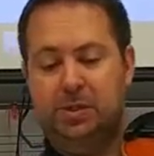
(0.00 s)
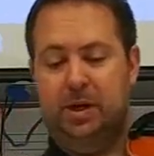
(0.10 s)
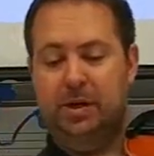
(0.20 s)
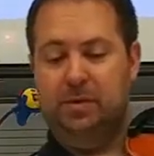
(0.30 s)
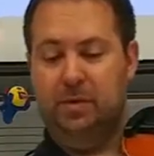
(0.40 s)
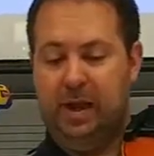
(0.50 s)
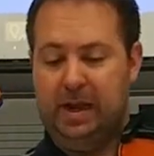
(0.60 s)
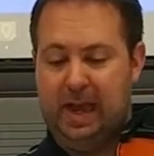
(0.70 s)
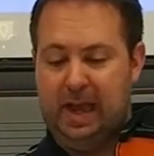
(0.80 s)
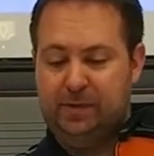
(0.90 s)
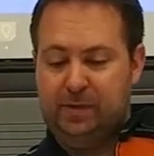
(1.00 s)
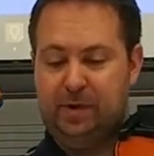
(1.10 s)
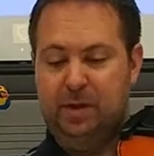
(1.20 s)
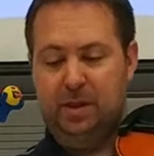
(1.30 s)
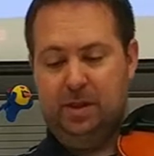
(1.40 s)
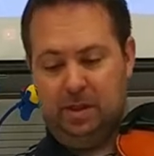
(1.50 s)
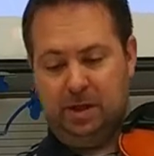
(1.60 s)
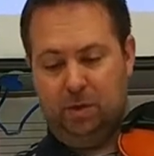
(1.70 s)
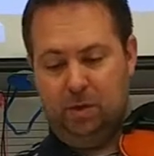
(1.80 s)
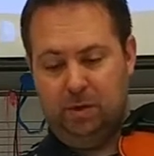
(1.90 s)
starting right after
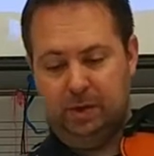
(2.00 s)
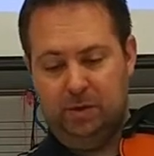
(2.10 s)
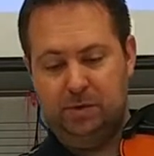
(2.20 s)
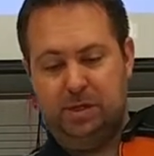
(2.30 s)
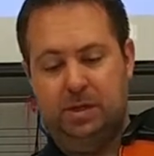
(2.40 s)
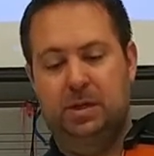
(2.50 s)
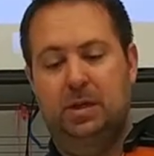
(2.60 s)
the whole note